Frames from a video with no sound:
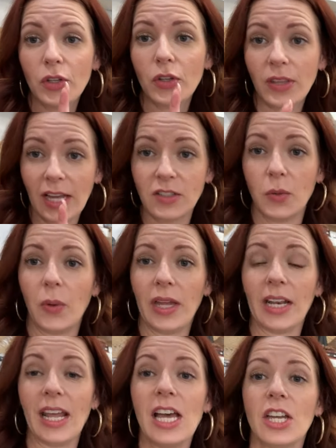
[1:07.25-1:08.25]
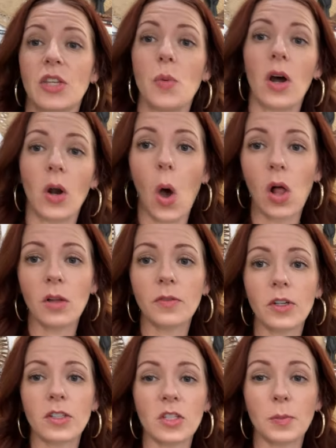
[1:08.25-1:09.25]
That's a win. You want all of
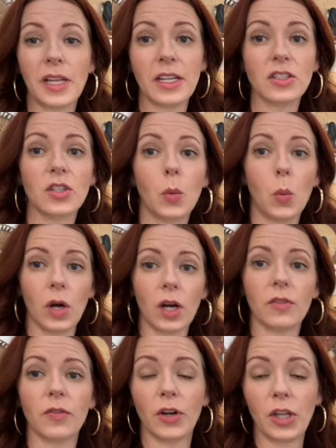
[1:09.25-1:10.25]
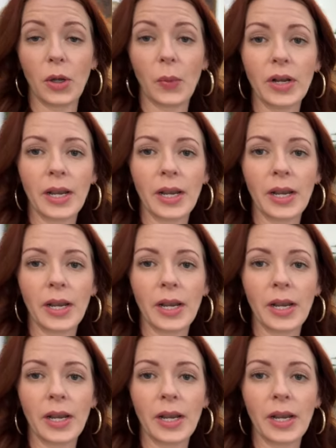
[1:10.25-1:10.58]
your displays to work for you.